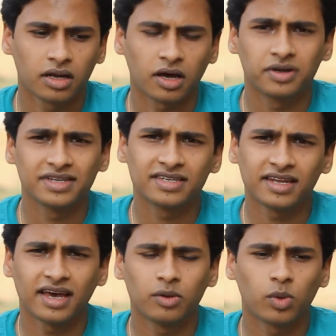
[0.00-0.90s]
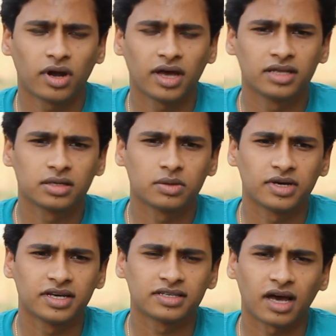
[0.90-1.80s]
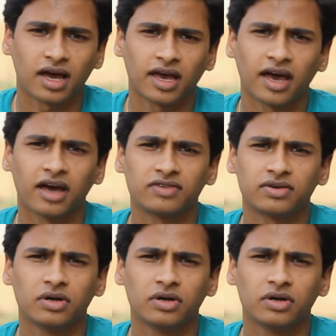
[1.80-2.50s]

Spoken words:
Now instead, what I do is I have